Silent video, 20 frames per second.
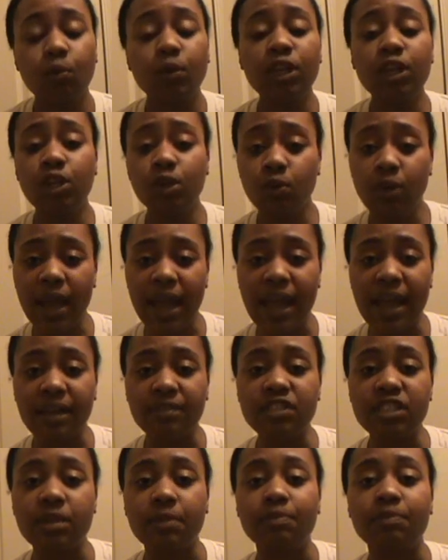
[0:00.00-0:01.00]
We do
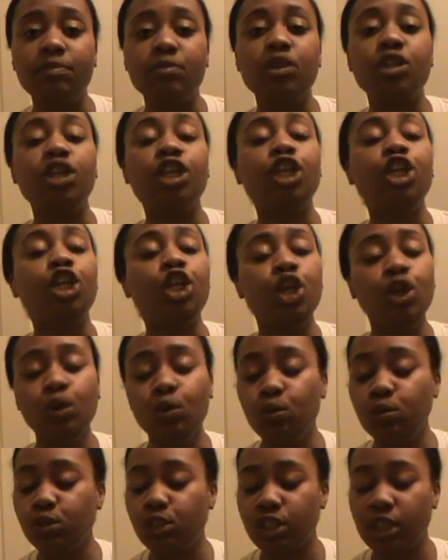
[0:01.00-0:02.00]
have some
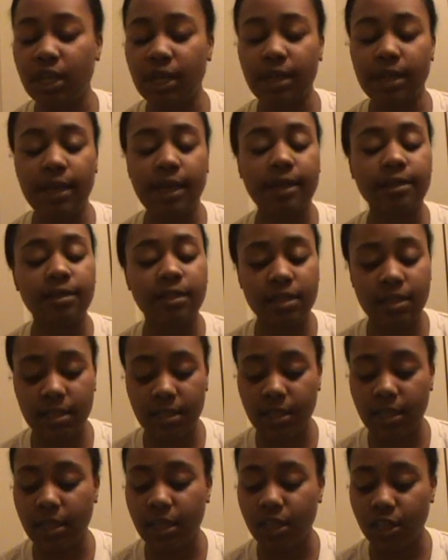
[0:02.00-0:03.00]
huge
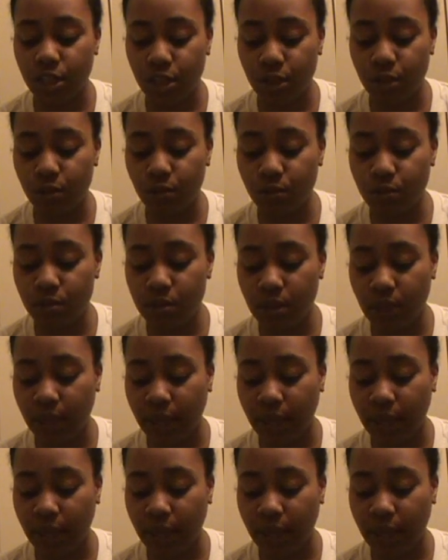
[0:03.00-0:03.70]
ethnicity issues,